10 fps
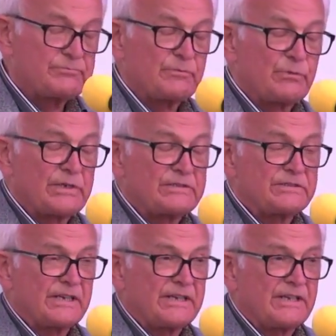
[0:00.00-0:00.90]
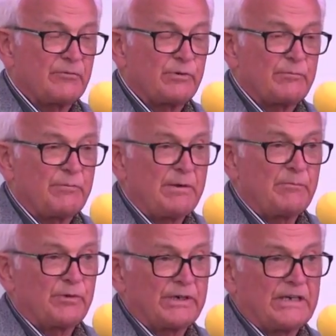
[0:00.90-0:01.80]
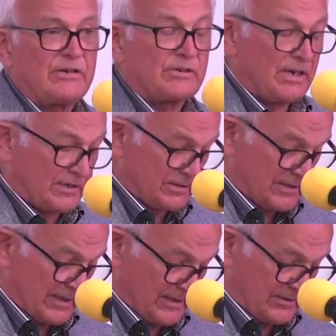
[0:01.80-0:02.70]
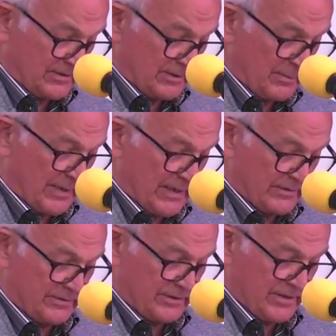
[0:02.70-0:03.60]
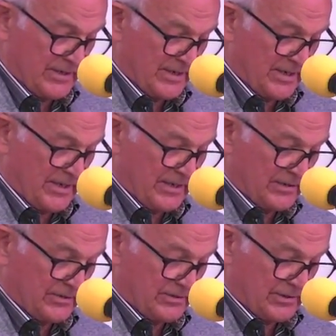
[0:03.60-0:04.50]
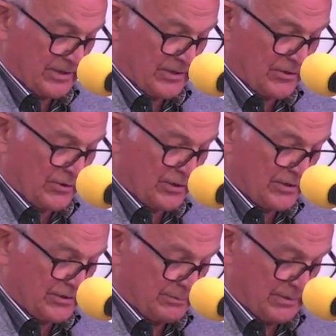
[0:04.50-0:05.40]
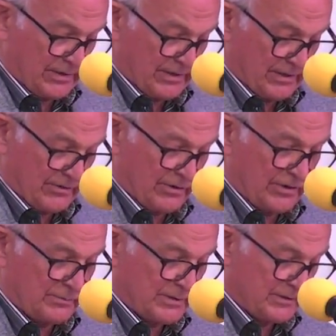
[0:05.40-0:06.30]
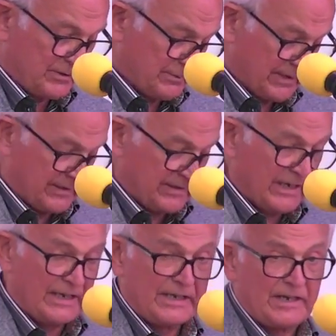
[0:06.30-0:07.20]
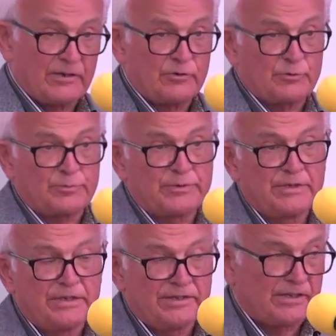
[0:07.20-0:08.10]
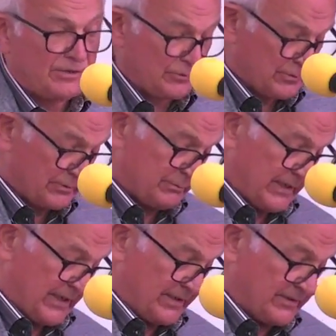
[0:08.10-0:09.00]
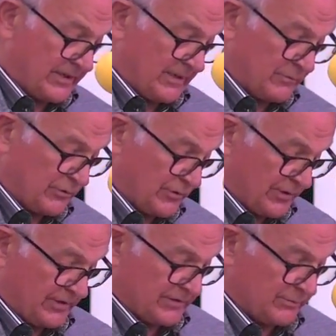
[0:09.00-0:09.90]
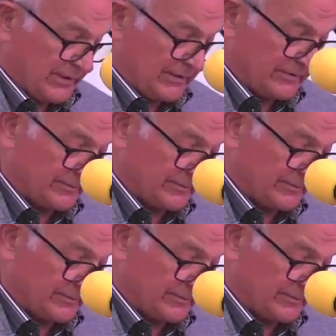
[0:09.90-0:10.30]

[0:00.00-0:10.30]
want to say that remembering how God has led us in the past is an encouragement to me today, and I hope that you will be on the same journey as well.